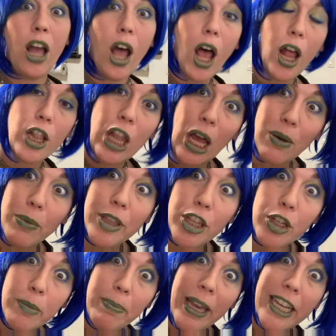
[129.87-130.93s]
Along with
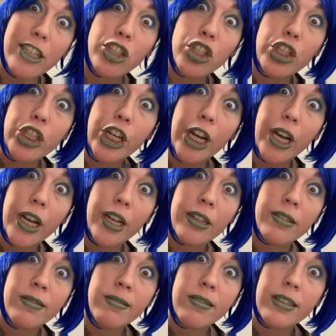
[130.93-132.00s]
your mixture.
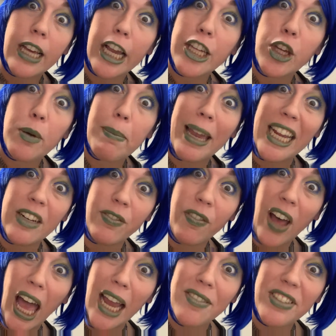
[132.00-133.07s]
You made
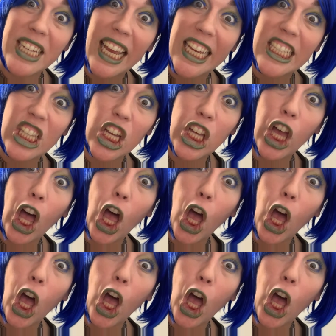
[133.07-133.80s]
5 days ago.